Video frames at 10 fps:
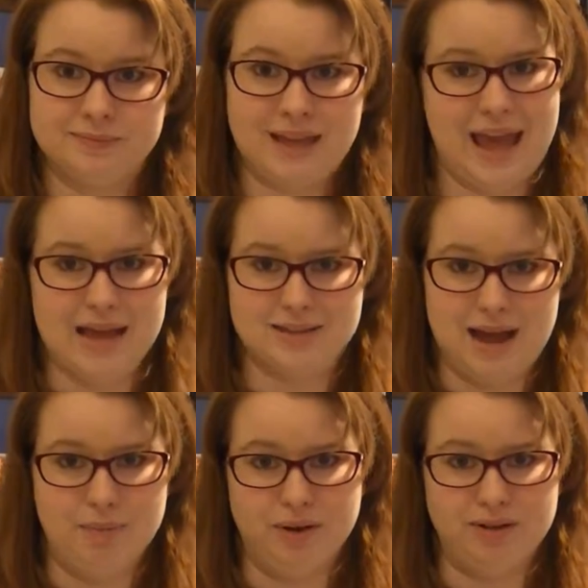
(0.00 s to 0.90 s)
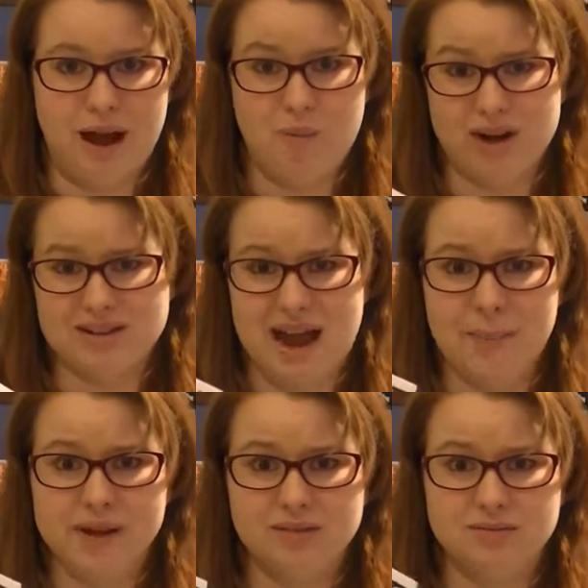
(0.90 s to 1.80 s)
It has to happen. I want it to
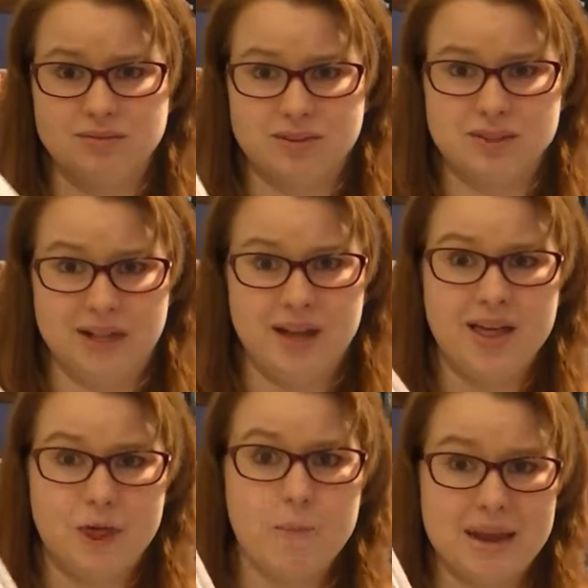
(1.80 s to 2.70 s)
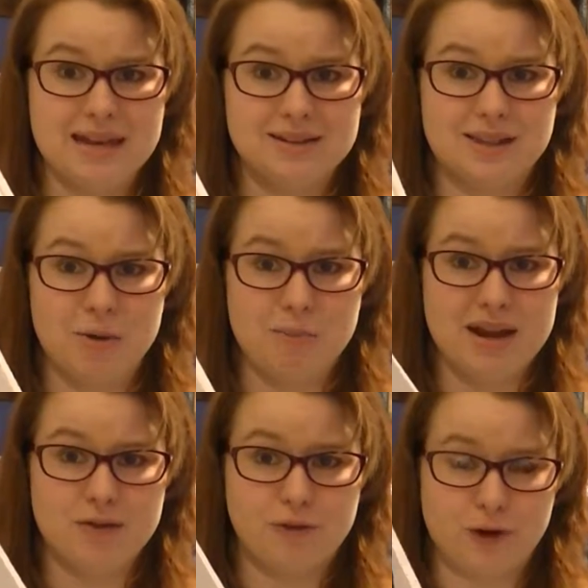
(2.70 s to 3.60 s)
happen. They're
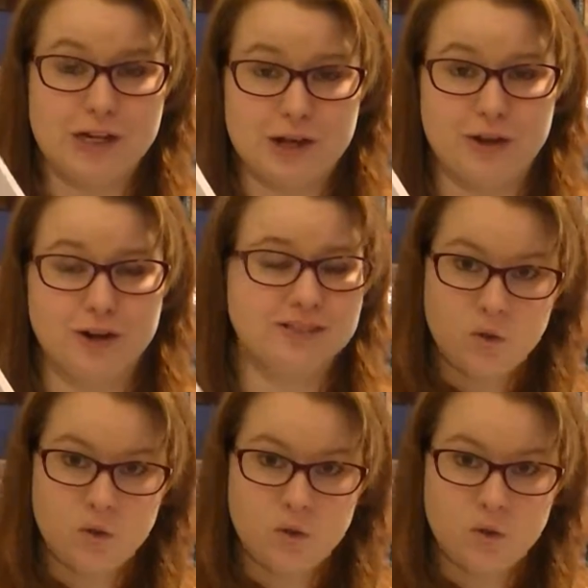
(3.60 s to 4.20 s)
meant for each other.